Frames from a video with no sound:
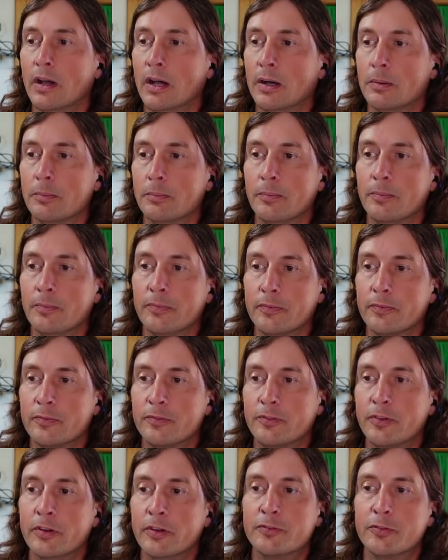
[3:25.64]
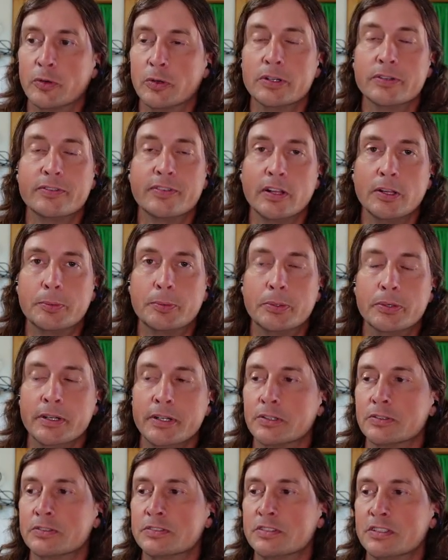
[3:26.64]
Fund 4 developer
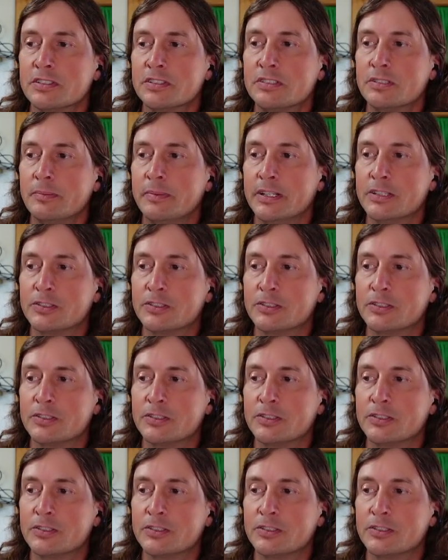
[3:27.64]
ecosystem